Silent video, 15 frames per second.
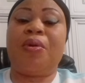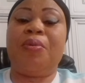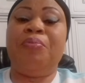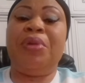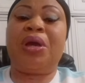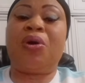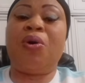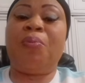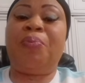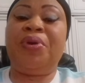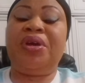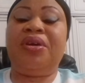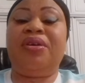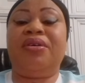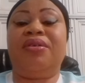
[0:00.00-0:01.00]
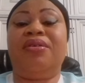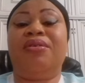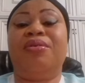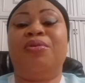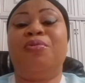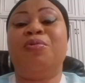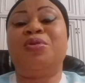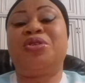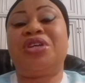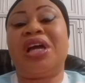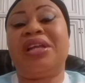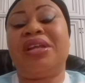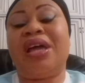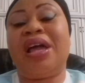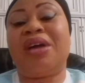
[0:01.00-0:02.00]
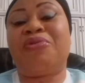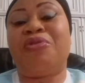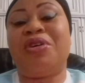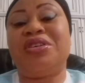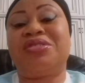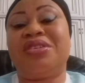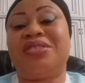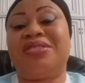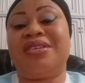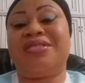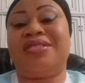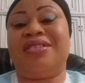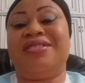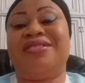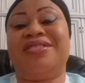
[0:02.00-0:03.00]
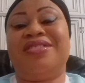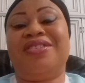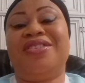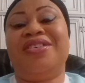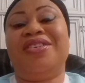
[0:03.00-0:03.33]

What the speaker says: Miko B, who shared egg for his citizens.